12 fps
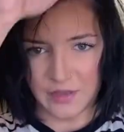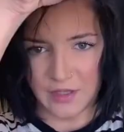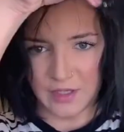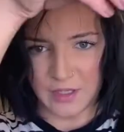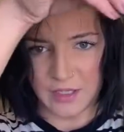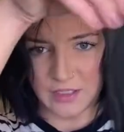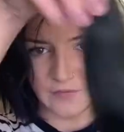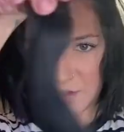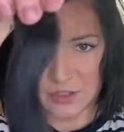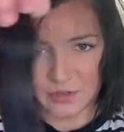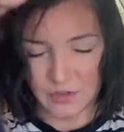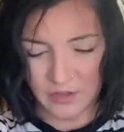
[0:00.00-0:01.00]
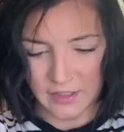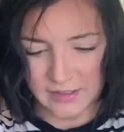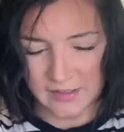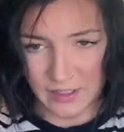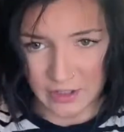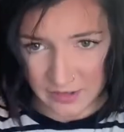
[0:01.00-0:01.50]
the individual
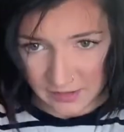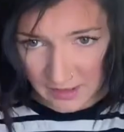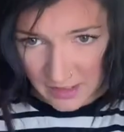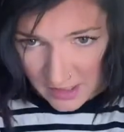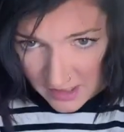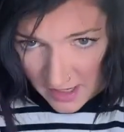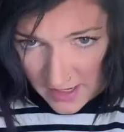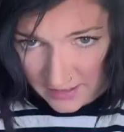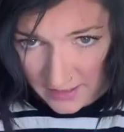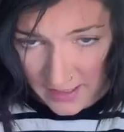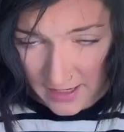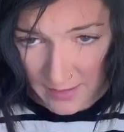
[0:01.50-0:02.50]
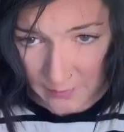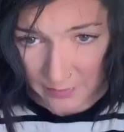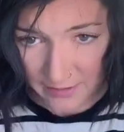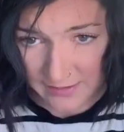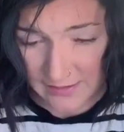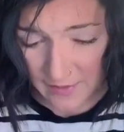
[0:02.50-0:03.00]
extensions here. And again, I'm
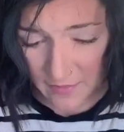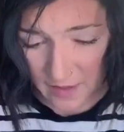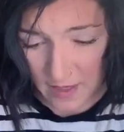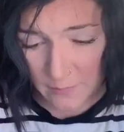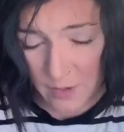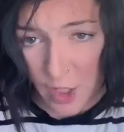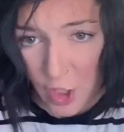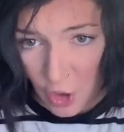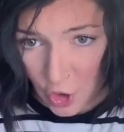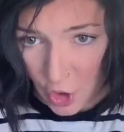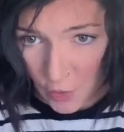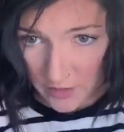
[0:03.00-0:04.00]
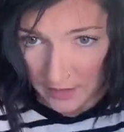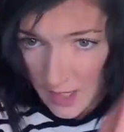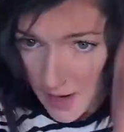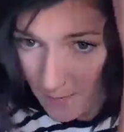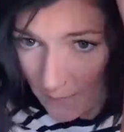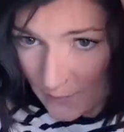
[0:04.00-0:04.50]
placing them
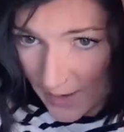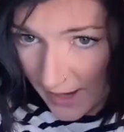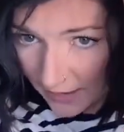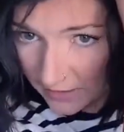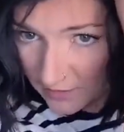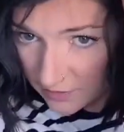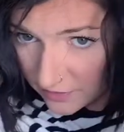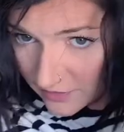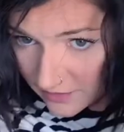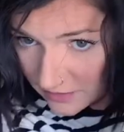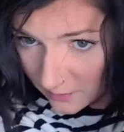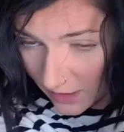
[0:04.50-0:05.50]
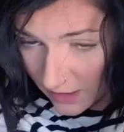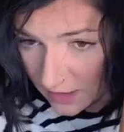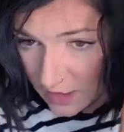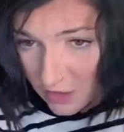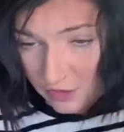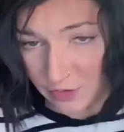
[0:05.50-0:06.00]
going back this way.
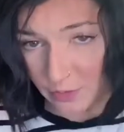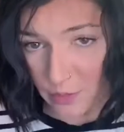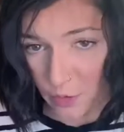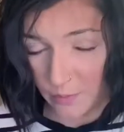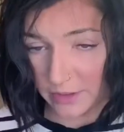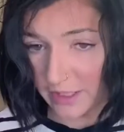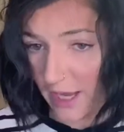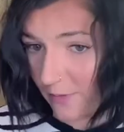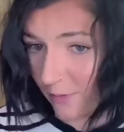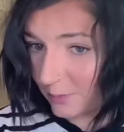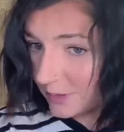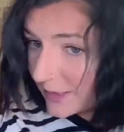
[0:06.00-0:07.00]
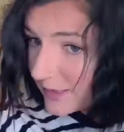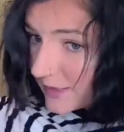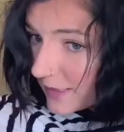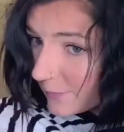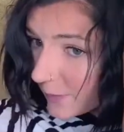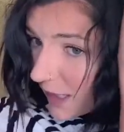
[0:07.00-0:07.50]
So normally I would place
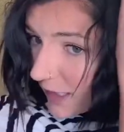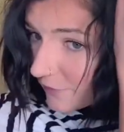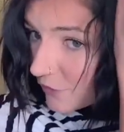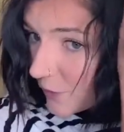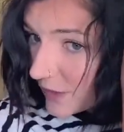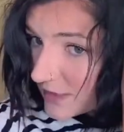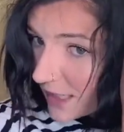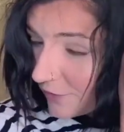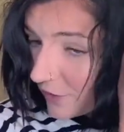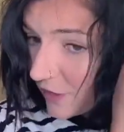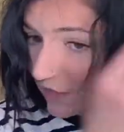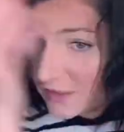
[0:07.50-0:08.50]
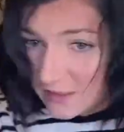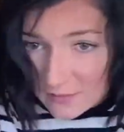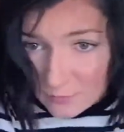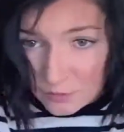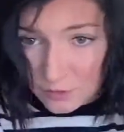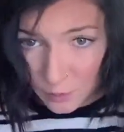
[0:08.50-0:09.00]
them kind of going down like
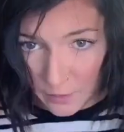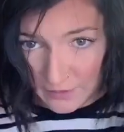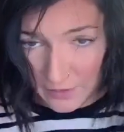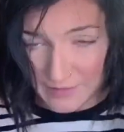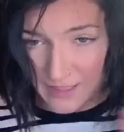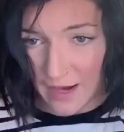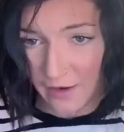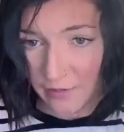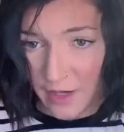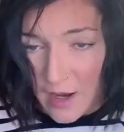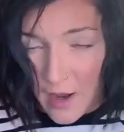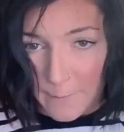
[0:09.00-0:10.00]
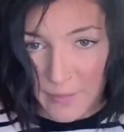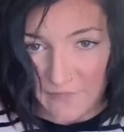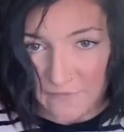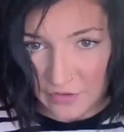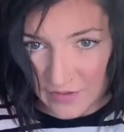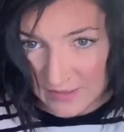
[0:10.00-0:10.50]
this to wear them down.
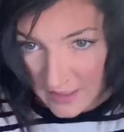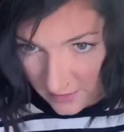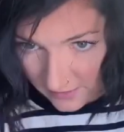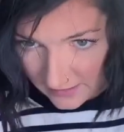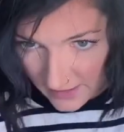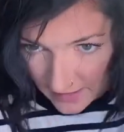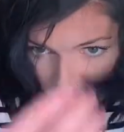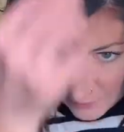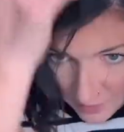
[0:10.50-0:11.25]
But for this hairstyle, I'm